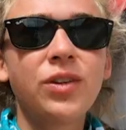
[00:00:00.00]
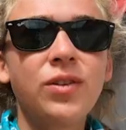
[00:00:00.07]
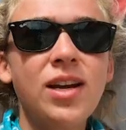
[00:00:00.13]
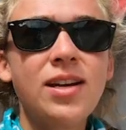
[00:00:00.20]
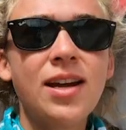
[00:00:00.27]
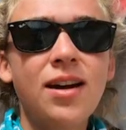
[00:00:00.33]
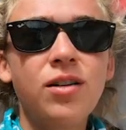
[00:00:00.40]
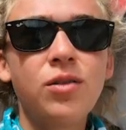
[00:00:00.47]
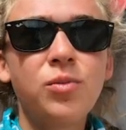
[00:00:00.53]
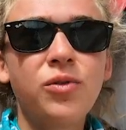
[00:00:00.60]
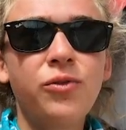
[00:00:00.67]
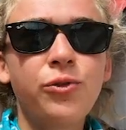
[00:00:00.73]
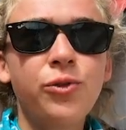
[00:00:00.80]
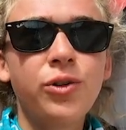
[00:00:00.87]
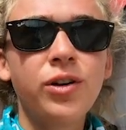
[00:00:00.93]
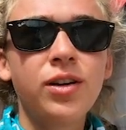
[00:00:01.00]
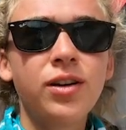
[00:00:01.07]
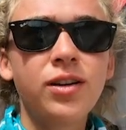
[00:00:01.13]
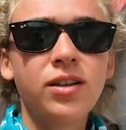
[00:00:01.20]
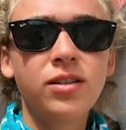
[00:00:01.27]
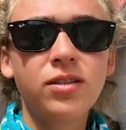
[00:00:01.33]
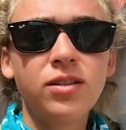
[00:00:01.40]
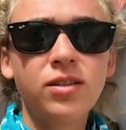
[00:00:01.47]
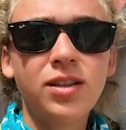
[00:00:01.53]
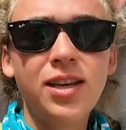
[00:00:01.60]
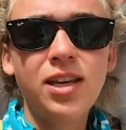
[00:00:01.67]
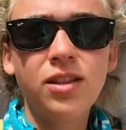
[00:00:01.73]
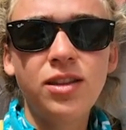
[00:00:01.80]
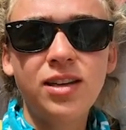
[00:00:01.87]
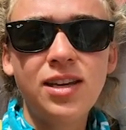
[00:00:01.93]
Right now, before
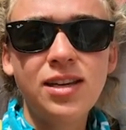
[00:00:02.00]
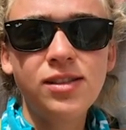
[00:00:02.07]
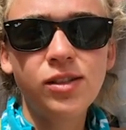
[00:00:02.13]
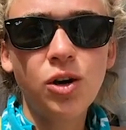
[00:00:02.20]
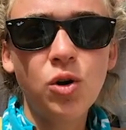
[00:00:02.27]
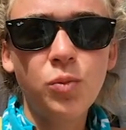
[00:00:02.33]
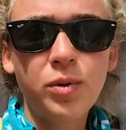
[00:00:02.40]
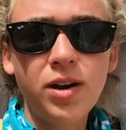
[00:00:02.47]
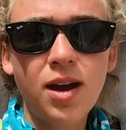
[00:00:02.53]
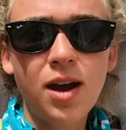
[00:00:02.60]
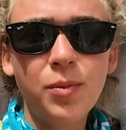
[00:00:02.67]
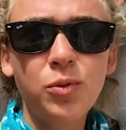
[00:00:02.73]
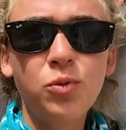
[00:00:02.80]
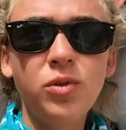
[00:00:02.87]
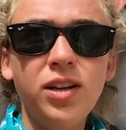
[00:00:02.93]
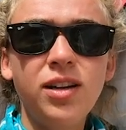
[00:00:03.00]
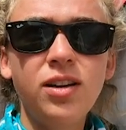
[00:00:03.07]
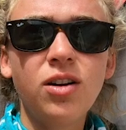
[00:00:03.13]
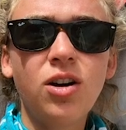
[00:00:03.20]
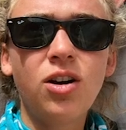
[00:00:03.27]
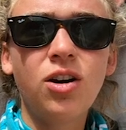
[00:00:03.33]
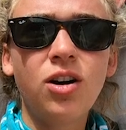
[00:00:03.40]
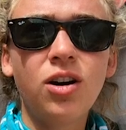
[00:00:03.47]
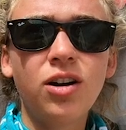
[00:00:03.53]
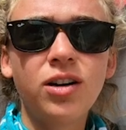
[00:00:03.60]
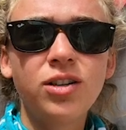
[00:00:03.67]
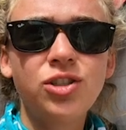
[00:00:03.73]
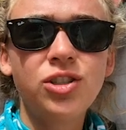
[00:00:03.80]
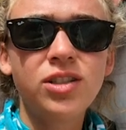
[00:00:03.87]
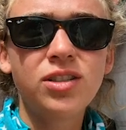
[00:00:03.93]
keep the keys open up, we
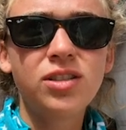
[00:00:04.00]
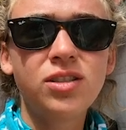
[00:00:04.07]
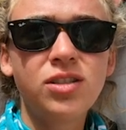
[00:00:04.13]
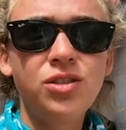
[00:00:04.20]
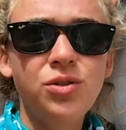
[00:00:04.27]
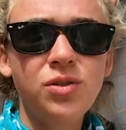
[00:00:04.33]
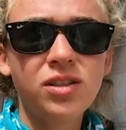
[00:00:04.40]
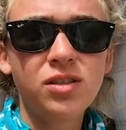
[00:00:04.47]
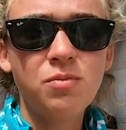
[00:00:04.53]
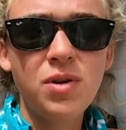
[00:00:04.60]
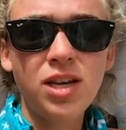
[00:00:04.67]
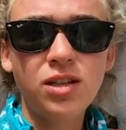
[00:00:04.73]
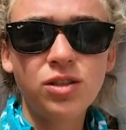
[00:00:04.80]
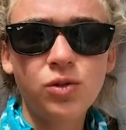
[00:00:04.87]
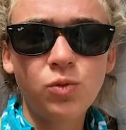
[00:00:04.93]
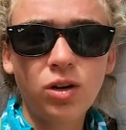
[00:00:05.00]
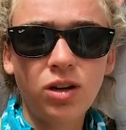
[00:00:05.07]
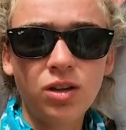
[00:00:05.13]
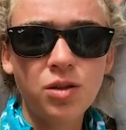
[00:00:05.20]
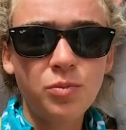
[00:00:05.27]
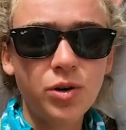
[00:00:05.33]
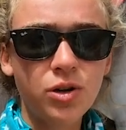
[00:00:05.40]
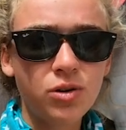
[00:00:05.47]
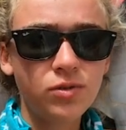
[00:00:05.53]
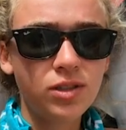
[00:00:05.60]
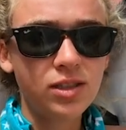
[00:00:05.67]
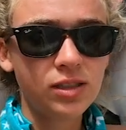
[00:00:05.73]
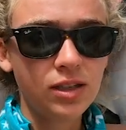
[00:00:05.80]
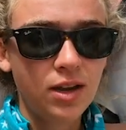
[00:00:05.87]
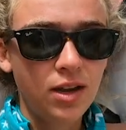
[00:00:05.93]
are just doing some maintenance work on the
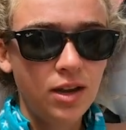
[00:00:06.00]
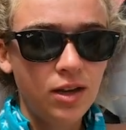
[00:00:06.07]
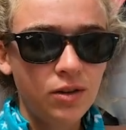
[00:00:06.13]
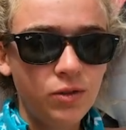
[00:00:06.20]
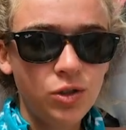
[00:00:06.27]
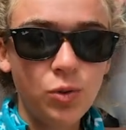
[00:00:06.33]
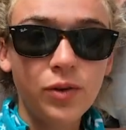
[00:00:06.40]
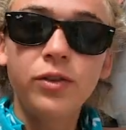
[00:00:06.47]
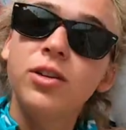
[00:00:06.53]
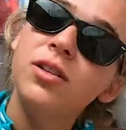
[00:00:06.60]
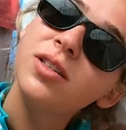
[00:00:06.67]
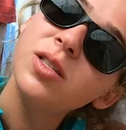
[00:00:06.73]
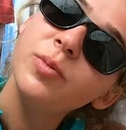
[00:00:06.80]
boats, which we have a little